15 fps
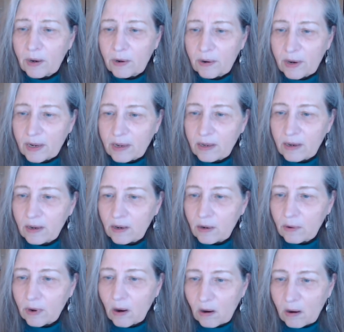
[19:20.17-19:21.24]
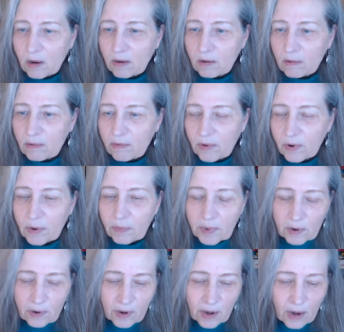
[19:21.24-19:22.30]
interested in doing art for
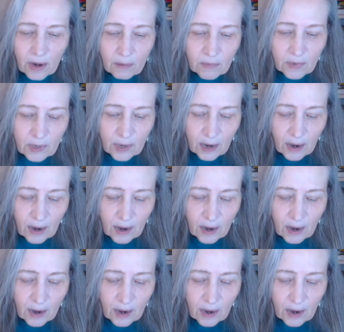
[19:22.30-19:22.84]
computer games.